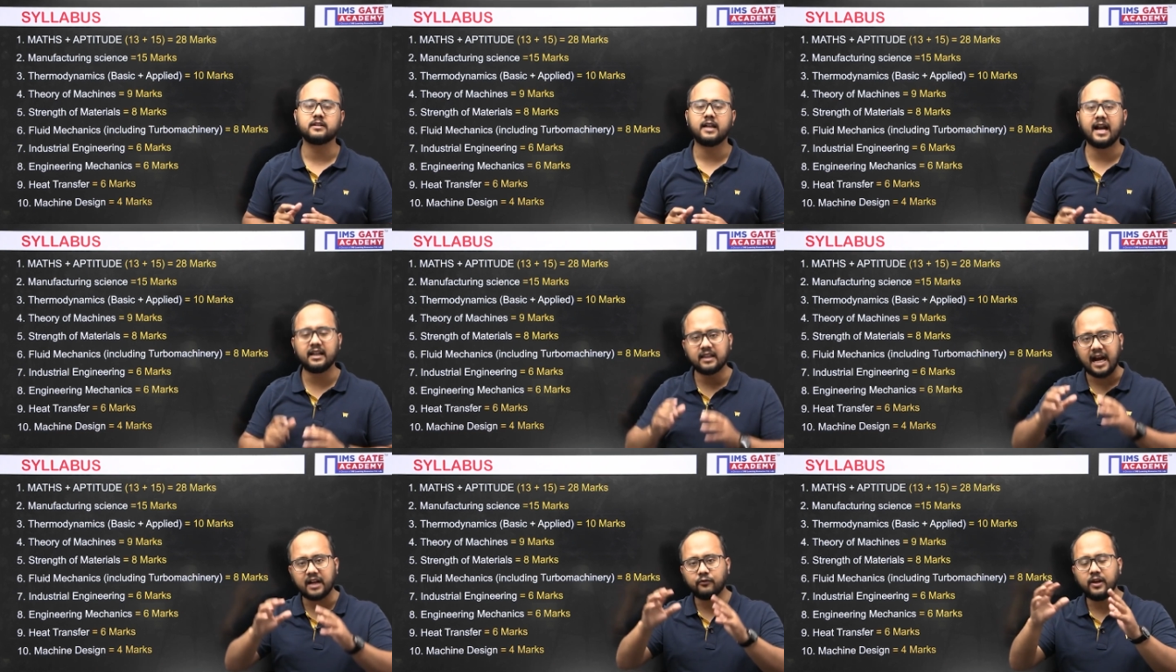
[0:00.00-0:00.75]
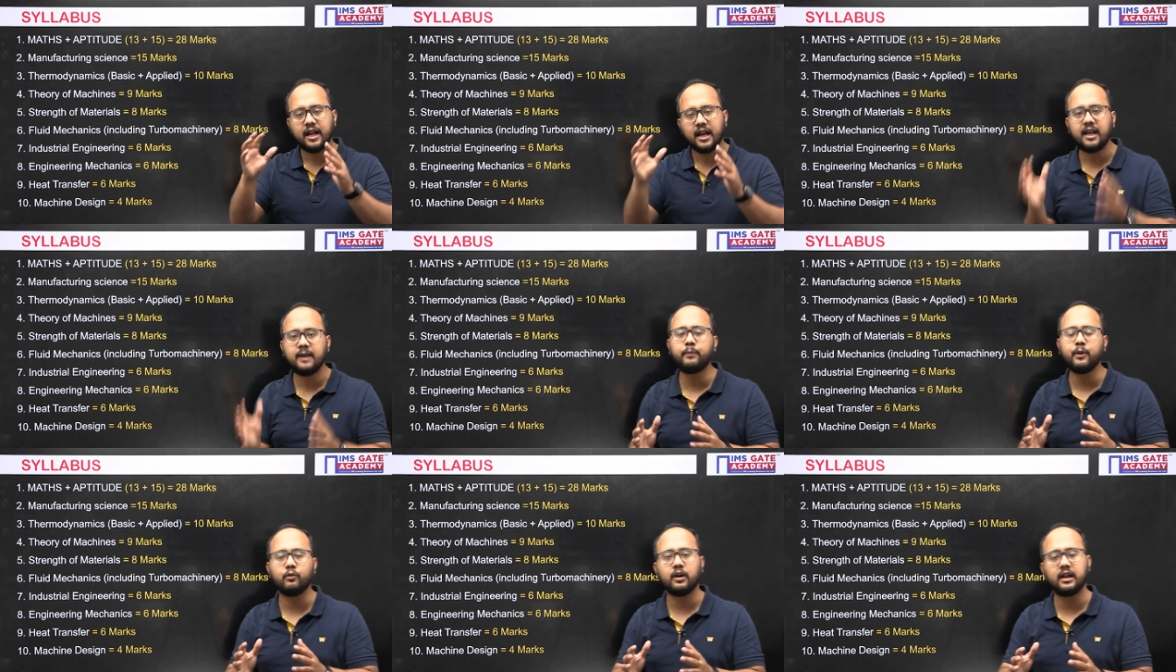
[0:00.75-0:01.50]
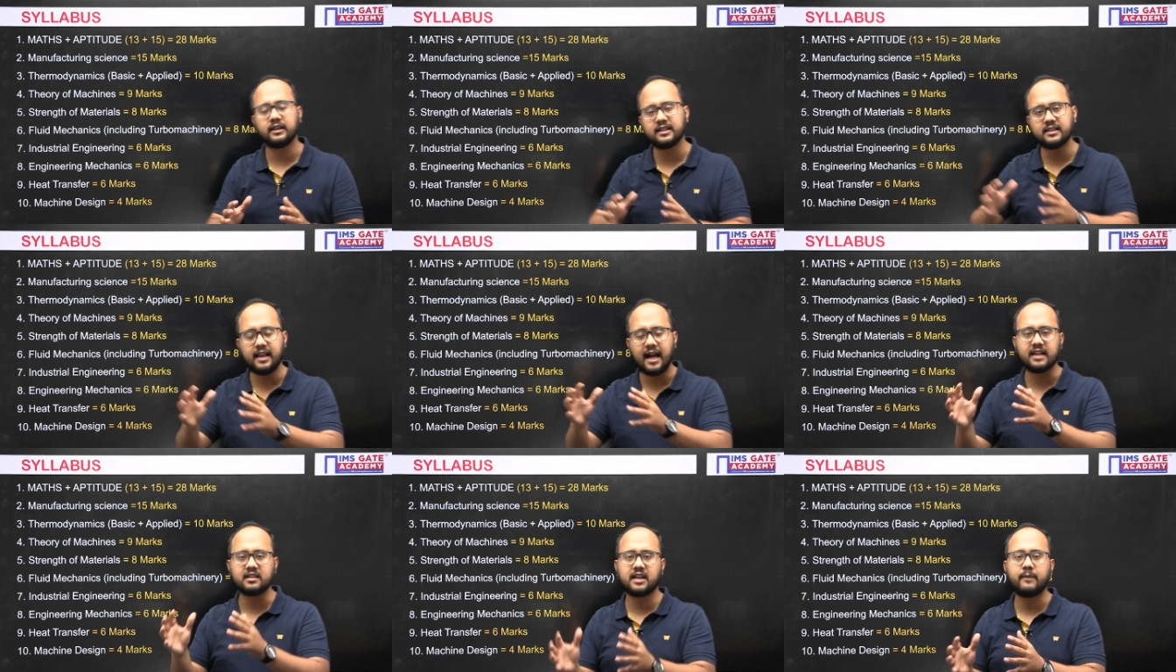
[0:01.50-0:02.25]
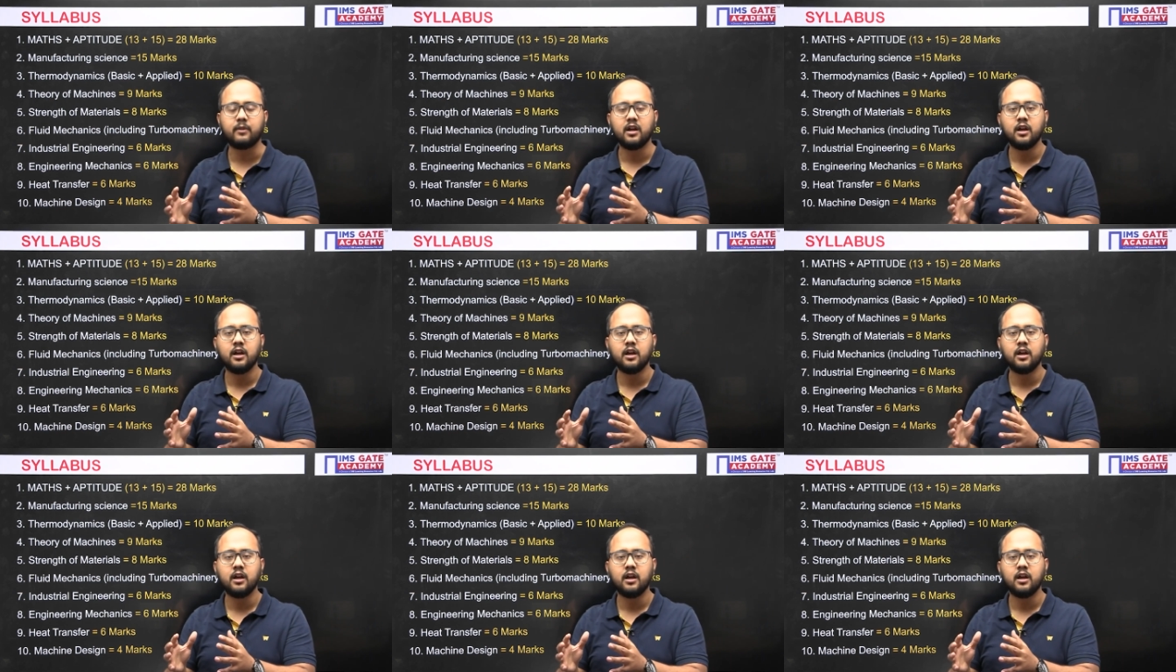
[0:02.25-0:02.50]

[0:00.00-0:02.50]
and that will help you in this last time